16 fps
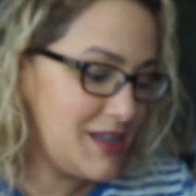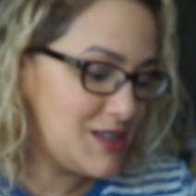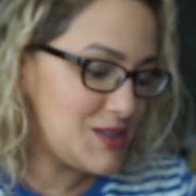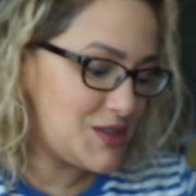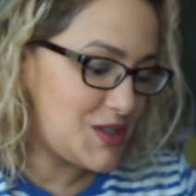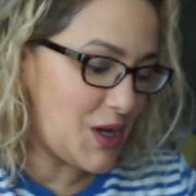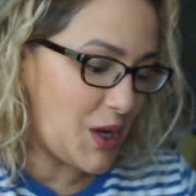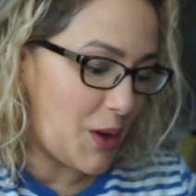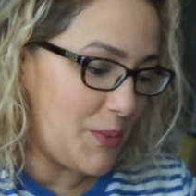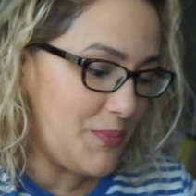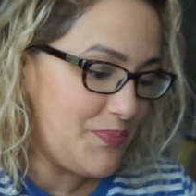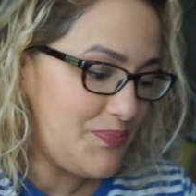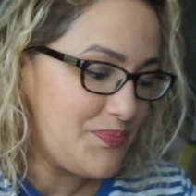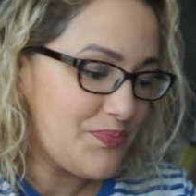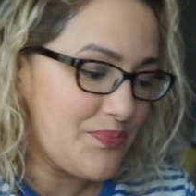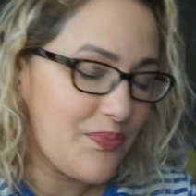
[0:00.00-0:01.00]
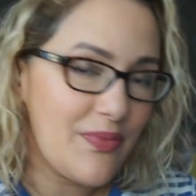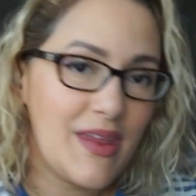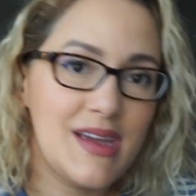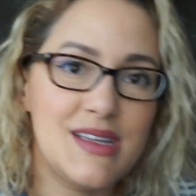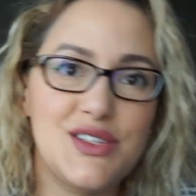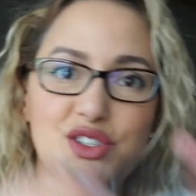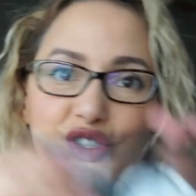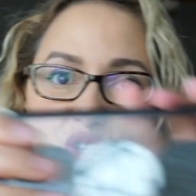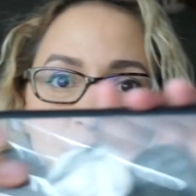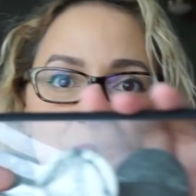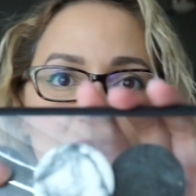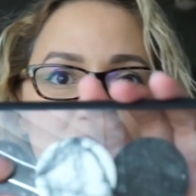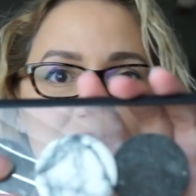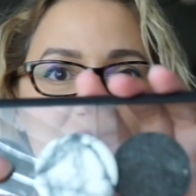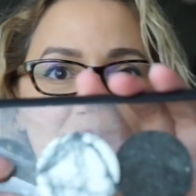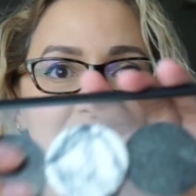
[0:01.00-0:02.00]
So
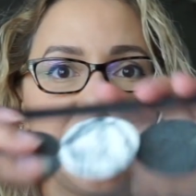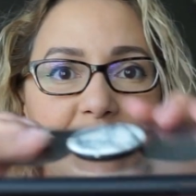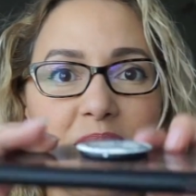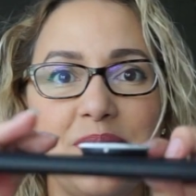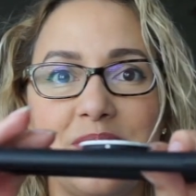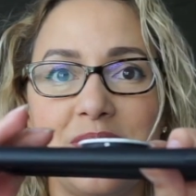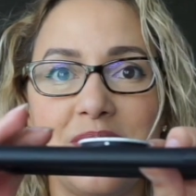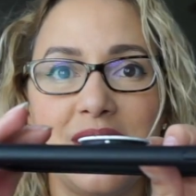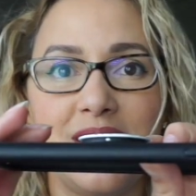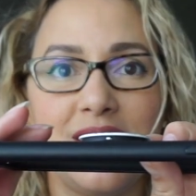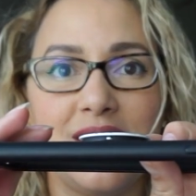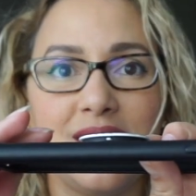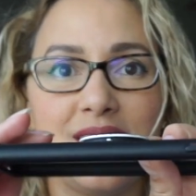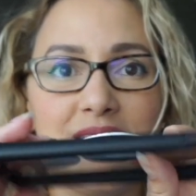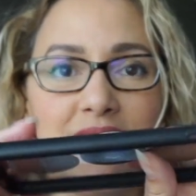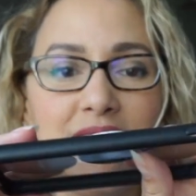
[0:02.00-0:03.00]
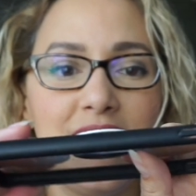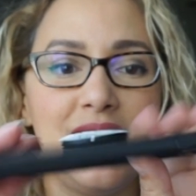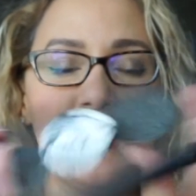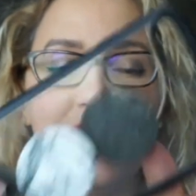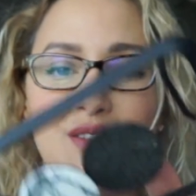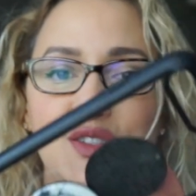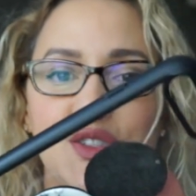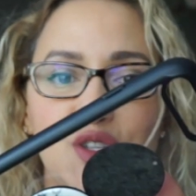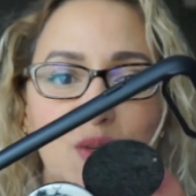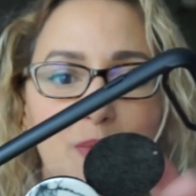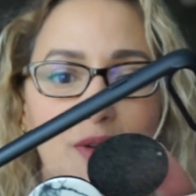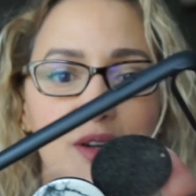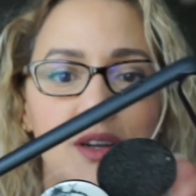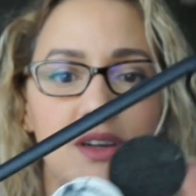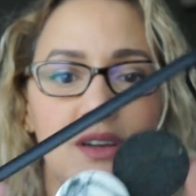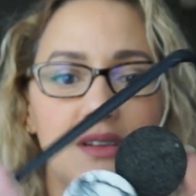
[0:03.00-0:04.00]
super slim,
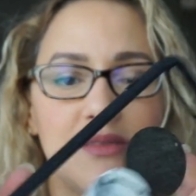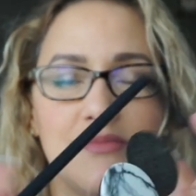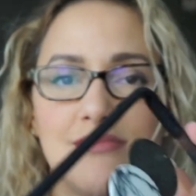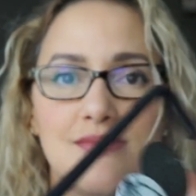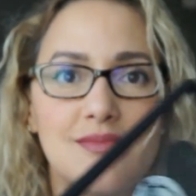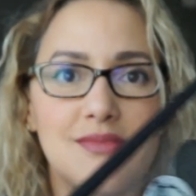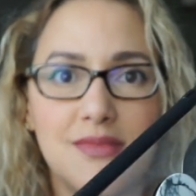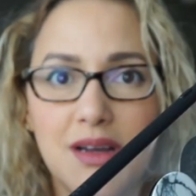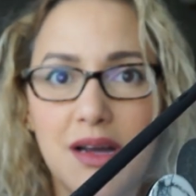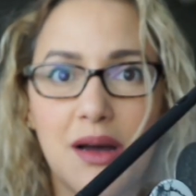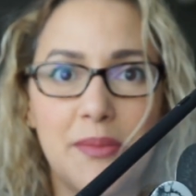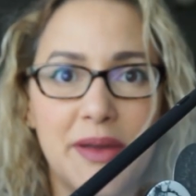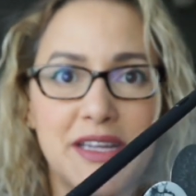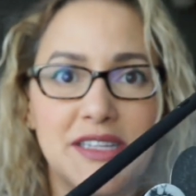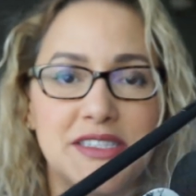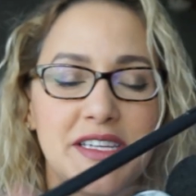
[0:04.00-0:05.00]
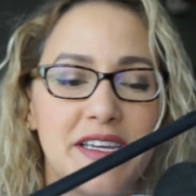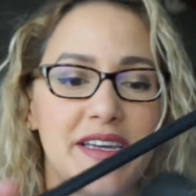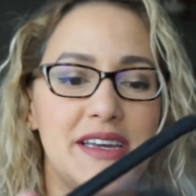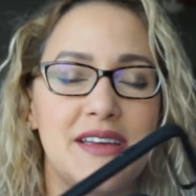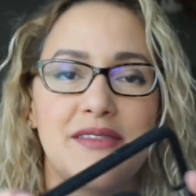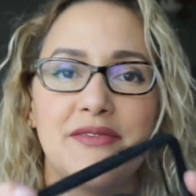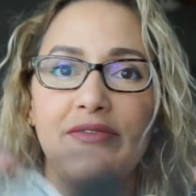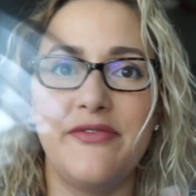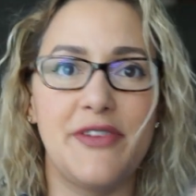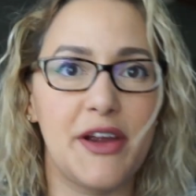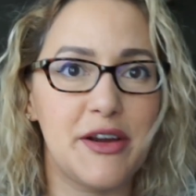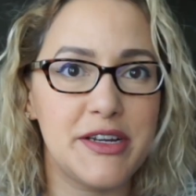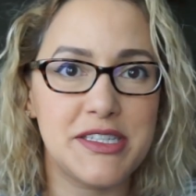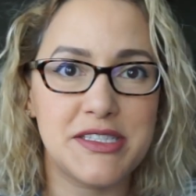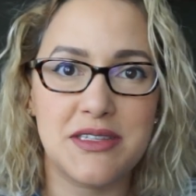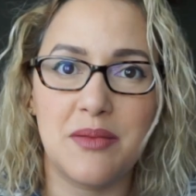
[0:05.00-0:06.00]
super amazing,
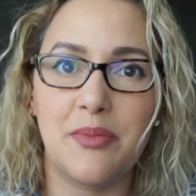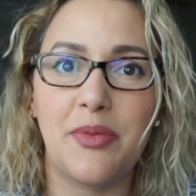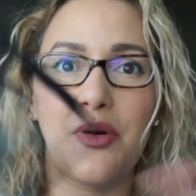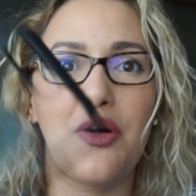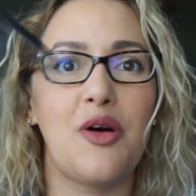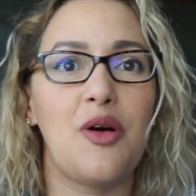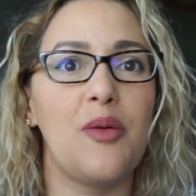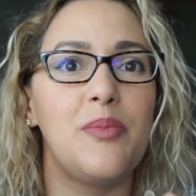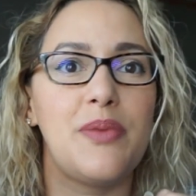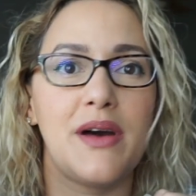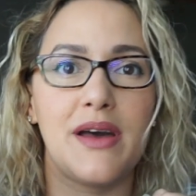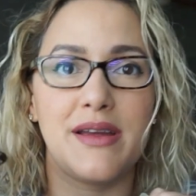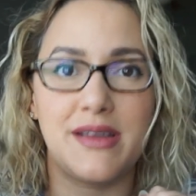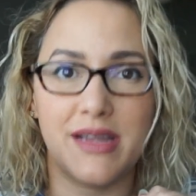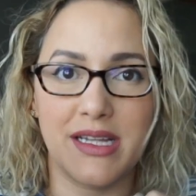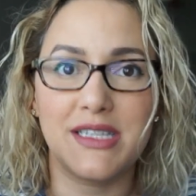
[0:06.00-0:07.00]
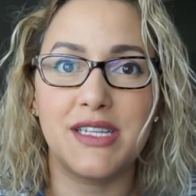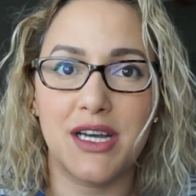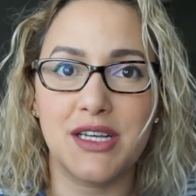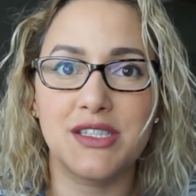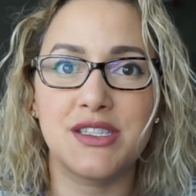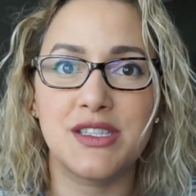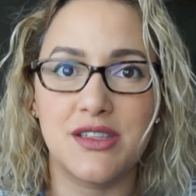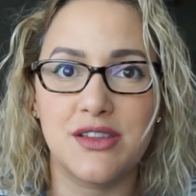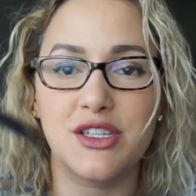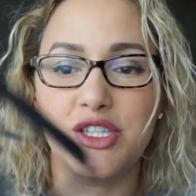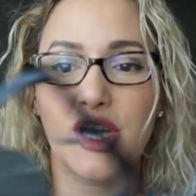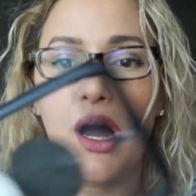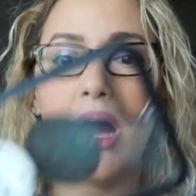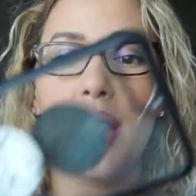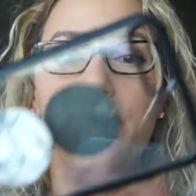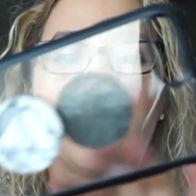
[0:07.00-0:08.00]
very simple, but it does the
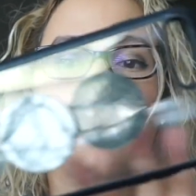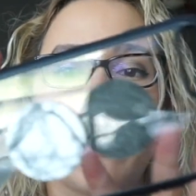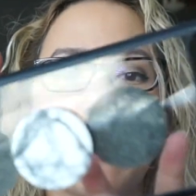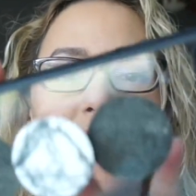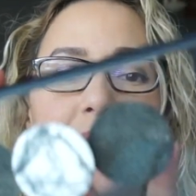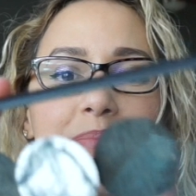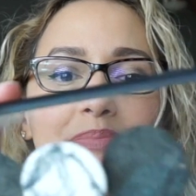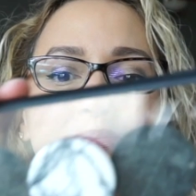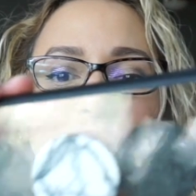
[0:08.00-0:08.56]
job, right?